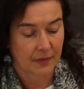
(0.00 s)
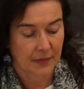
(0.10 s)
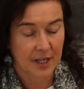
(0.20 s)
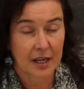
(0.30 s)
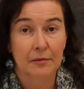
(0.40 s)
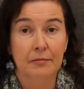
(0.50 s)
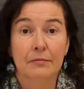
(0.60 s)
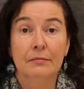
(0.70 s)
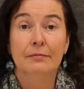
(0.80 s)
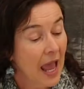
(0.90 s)
Done.
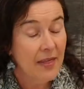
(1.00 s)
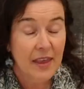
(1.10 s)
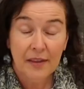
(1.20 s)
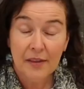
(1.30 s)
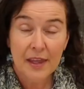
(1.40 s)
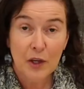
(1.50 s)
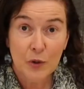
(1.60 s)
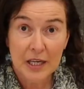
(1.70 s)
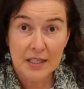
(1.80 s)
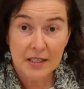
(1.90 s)
And the other thing you'll
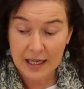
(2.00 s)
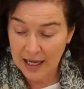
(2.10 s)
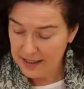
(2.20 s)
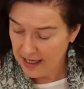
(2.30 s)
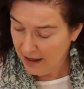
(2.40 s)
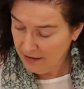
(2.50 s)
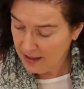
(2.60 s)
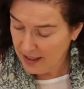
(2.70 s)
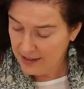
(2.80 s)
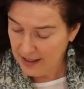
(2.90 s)
need to cut out
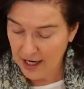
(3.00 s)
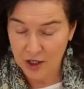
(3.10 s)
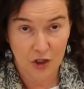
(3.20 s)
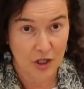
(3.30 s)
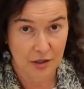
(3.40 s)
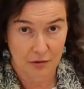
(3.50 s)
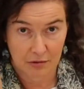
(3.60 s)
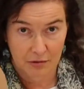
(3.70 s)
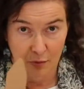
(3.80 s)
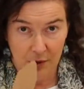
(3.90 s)
is a
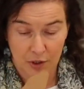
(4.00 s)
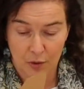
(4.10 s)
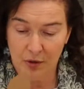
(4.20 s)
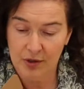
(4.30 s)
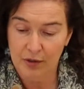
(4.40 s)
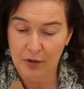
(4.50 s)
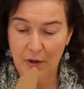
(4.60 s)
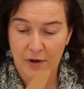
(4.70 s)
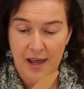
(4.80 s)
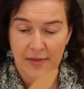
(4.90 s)
shuttle, which looks sort
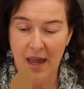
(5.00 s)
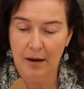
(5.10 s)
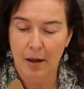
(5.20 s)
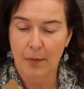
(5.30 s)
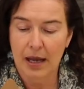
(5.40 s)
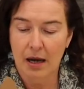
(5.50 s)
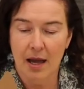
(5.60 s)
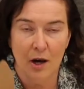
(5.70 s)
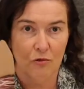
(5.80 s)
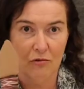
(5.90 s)
of like that, a bit
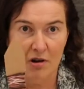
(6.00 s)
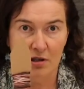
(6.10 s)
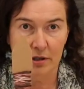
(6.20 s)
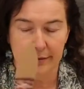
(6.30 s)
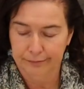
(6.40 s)
like a rocket.